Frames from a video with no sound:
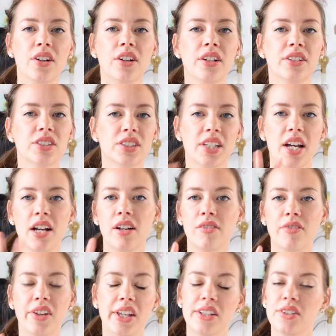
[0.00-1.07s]
and just
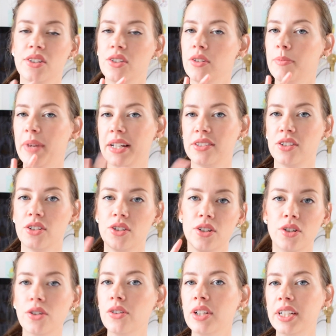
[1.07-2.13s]
have a master
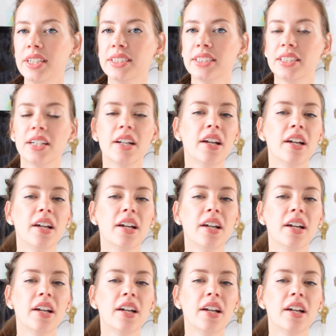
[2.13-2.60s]
to-do list